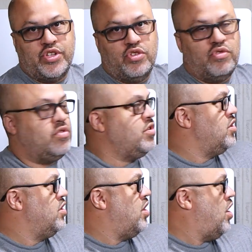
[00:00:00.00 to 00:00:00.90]
still
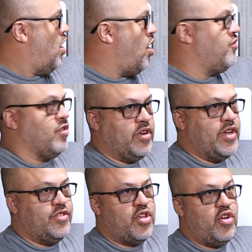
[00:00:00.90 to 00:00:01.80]
off
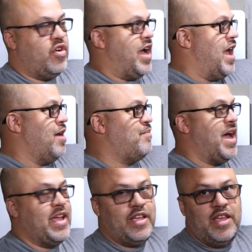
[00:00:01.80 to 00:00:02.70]
grid, so I have
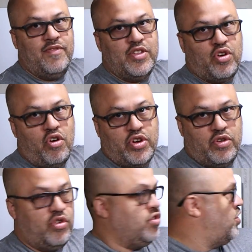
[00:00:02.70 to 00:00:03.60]
my EV
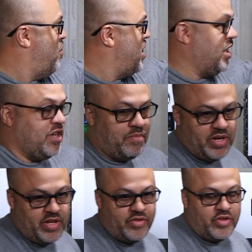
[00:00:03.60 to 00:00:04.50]
charger hooked directly up
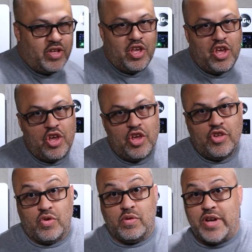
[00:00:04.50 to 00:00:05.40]
to this.
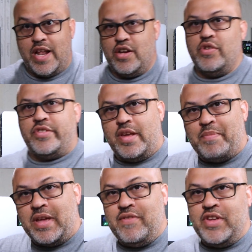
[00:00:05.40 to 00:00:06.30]
So what I try to do is
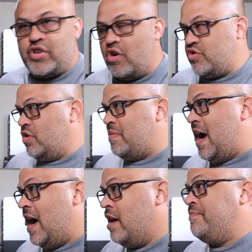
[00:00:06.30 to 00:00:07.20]
set my EV charger up
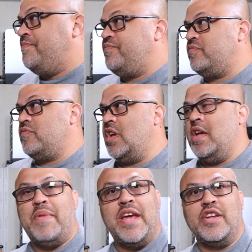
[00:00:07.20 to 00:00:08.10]
higher.
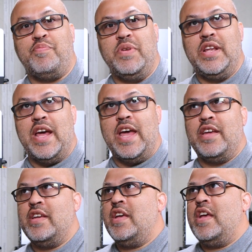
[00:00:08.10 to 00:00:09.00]
It made us be
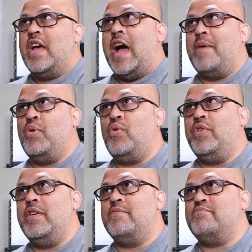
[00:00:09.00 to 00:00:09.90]
that I
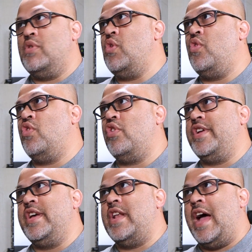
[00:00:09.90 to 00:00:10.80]
pulled in
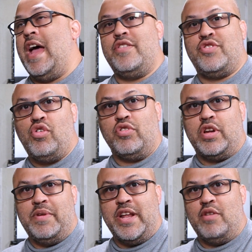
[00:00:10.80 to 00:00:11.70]
more than I had solar
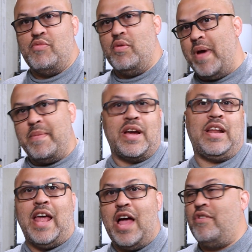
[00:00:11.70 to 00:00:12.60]
coming in. Maybe a
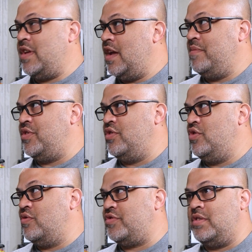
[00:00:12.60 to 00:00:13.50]
cloud came
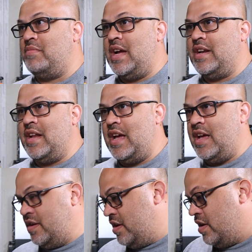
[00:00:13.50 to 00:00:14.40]
through or something like
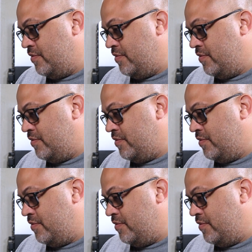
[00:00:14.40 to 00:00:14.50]
that.